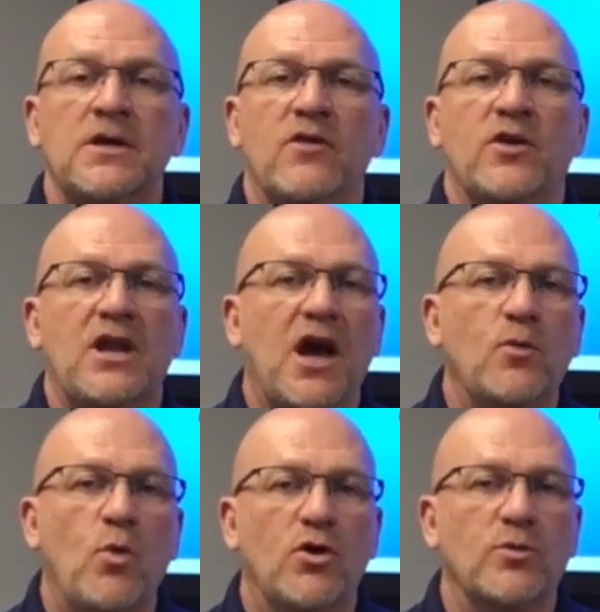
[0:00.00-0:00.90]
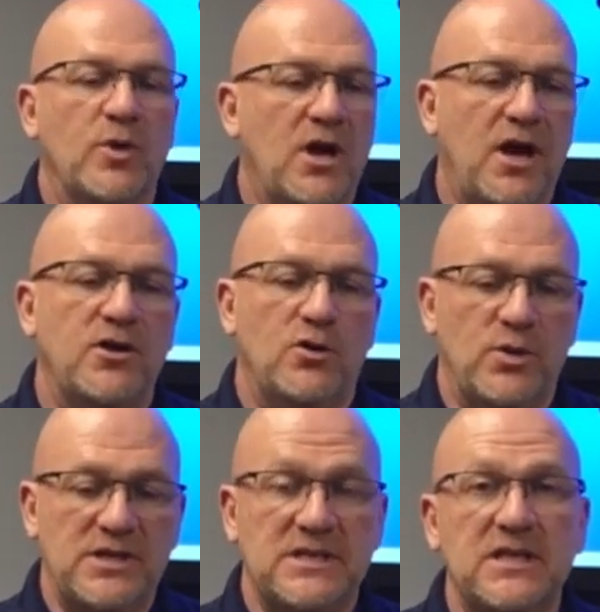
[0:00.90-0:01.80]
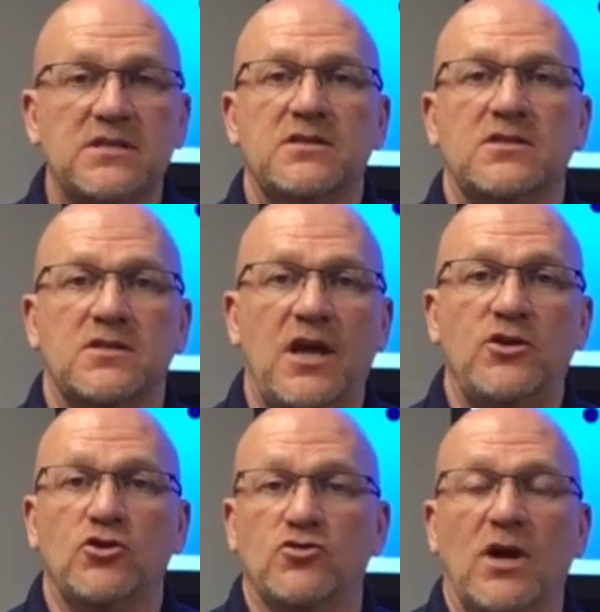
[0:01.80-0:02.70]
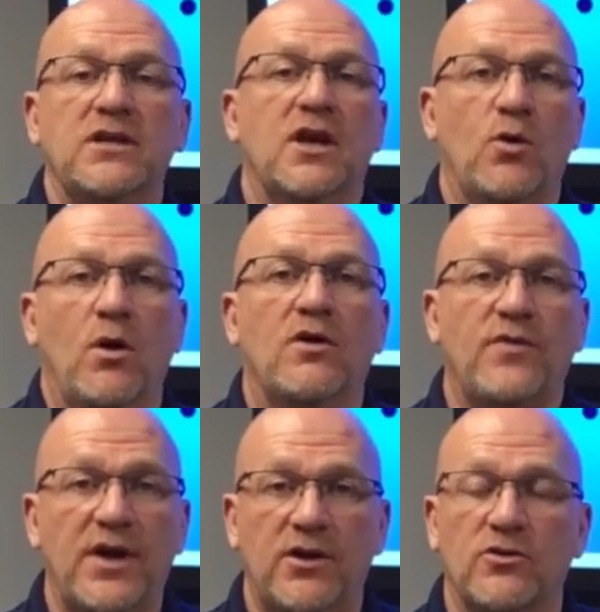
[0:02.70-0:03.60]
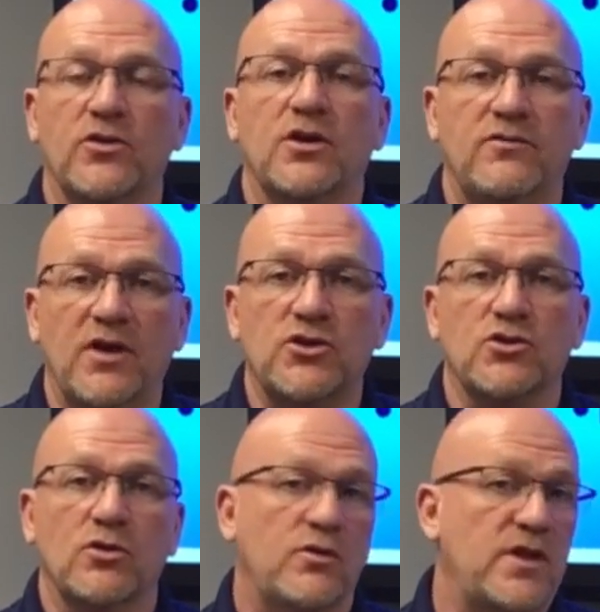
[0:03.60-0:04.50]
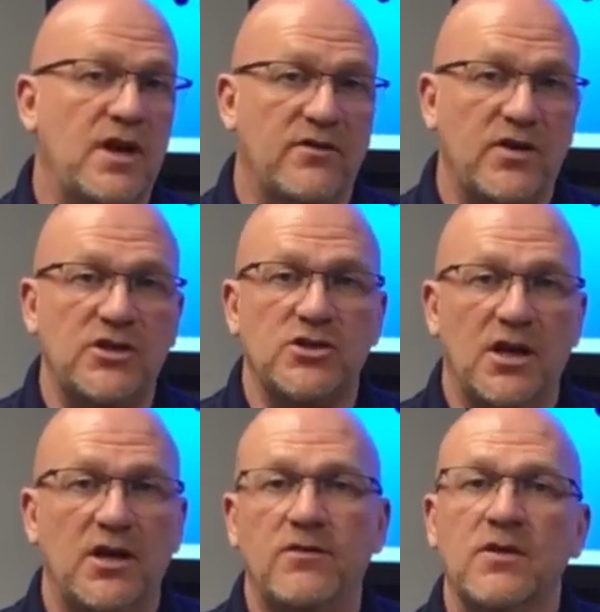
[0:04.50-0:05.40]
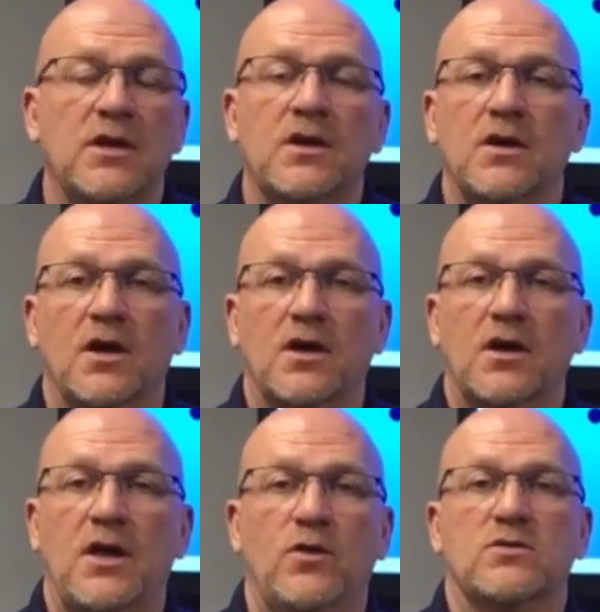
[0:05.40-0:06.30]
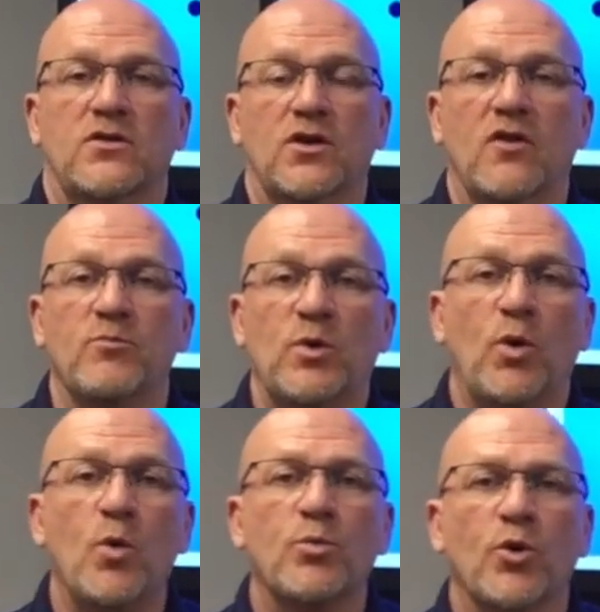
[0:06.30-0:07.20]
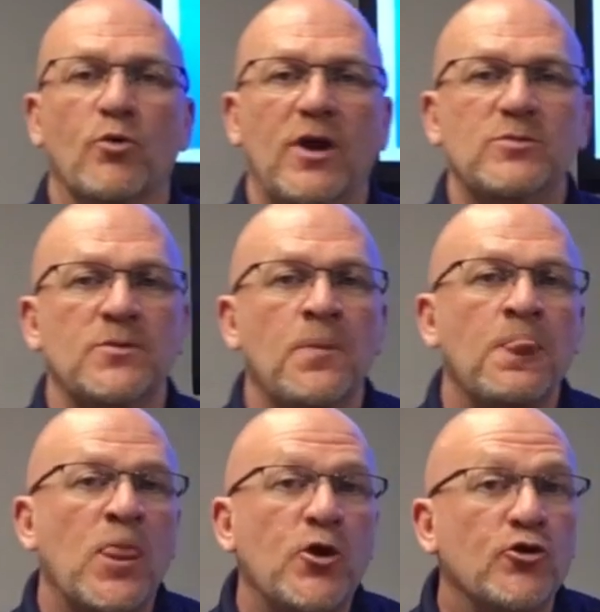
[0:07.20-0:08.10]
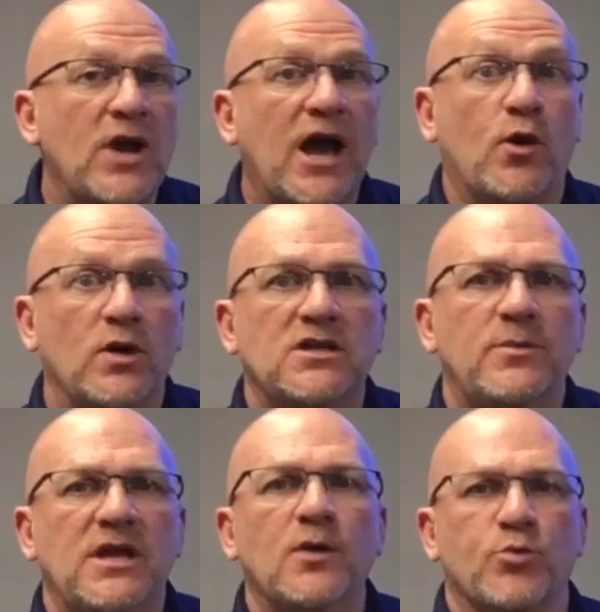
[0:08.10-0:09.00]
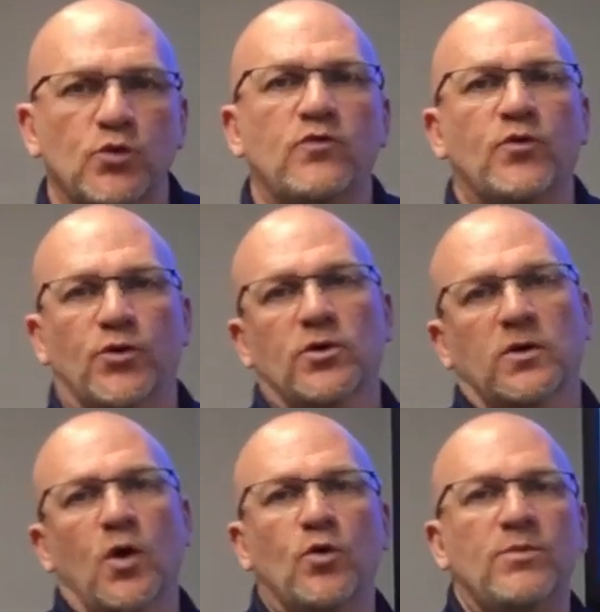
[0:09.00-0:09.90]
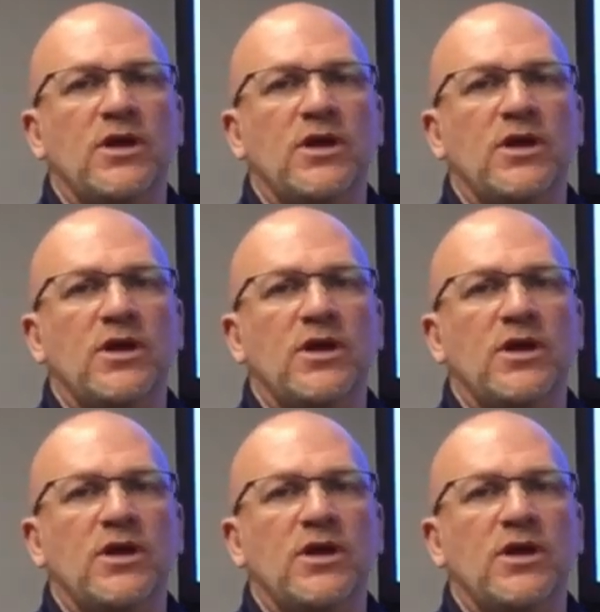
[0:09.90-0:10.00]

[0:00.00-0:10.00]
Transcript: If a non-warrantable condo exists and you're trying to get qualified under the conventional or the FHA and those other government loan programs, you're not going to be approved for your loan